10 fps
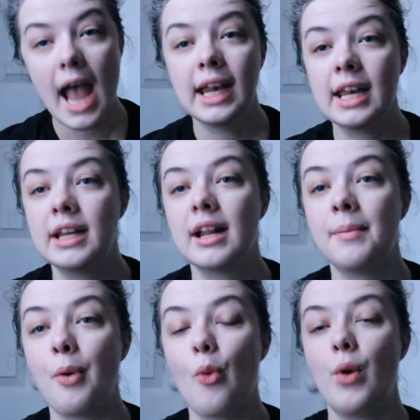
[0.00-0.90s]
It ended
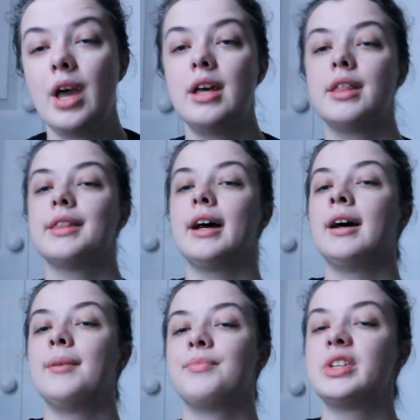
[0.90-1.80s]
up with
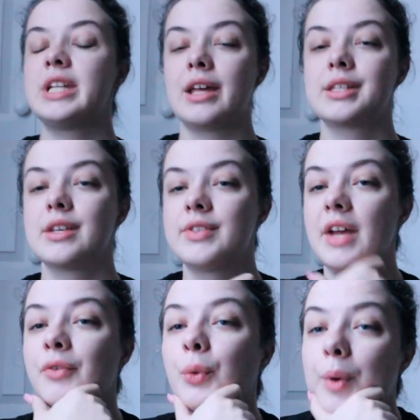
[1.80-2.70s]
the deaths of
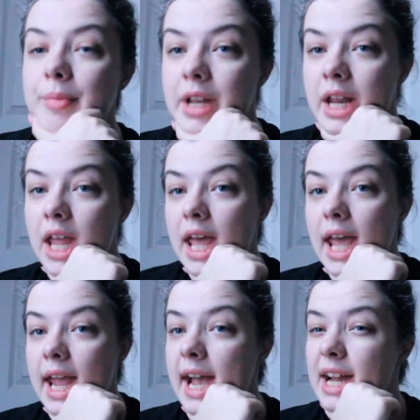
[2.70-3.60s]
several women
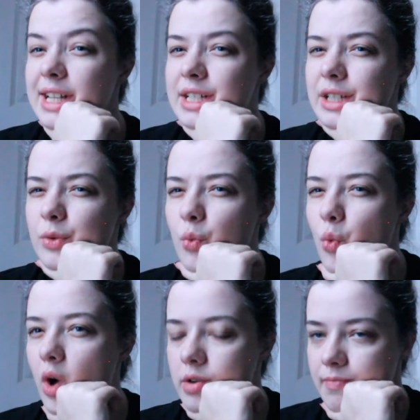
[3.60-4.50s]
and
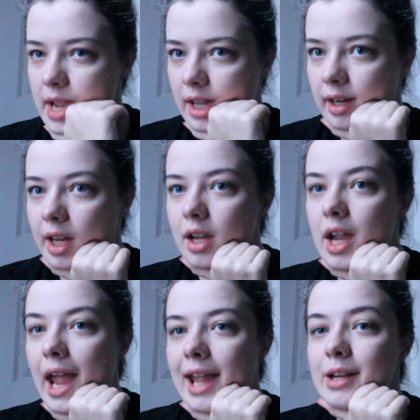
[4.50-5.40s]
one man,
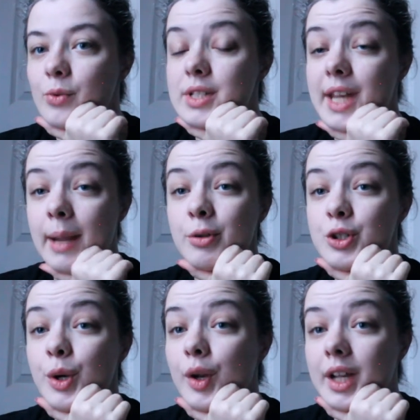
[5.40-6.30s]
and it was
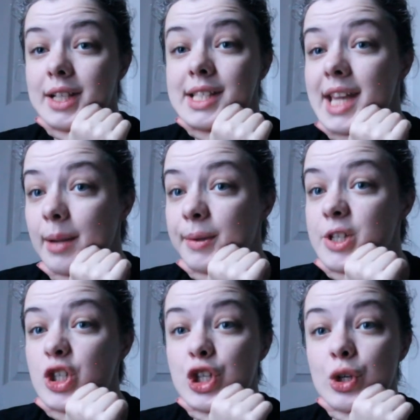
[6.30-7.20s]
neighbors turning against
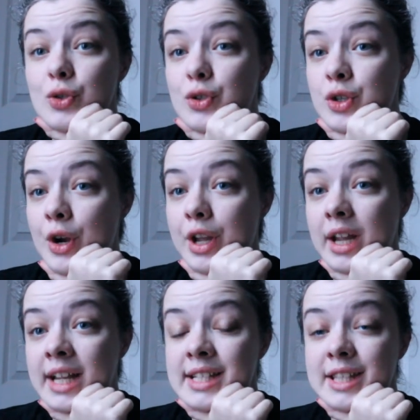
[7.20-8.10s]
neighbors, children turning
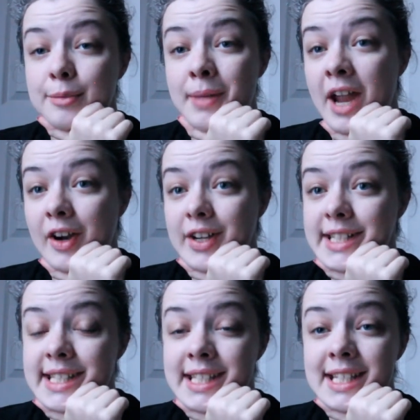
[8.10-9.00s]
against their
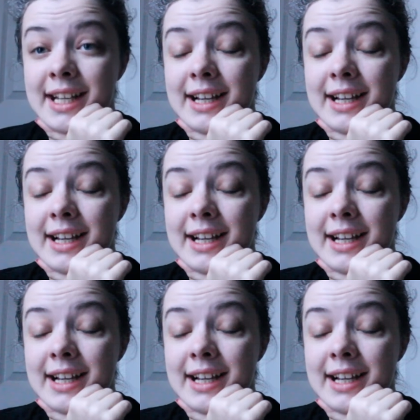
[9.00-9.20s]
parents.